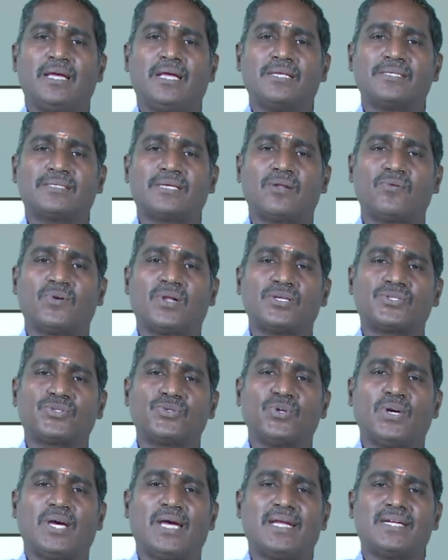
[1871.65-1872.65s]

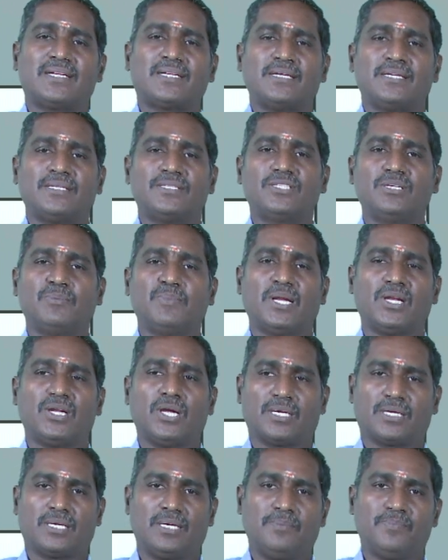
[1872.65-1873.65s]

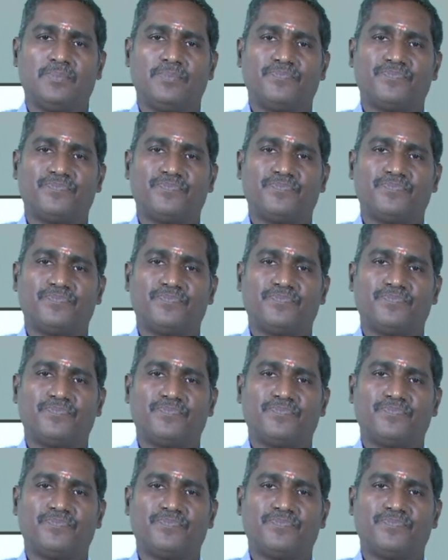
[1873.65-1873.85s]
selvarasu@gmail.com.